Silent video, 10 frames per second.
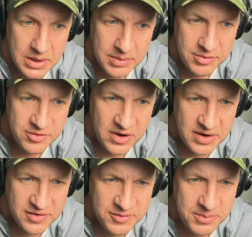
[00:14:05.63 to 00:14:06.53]
just trying
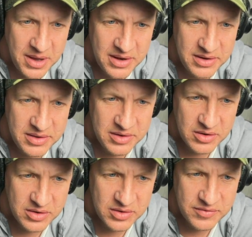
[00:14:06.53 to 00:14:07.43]
to spot in the
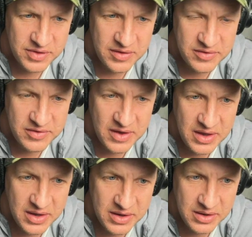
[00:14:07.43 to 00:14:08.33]
article if they
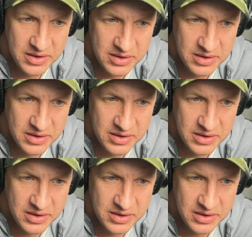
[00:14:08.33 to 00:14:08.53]
say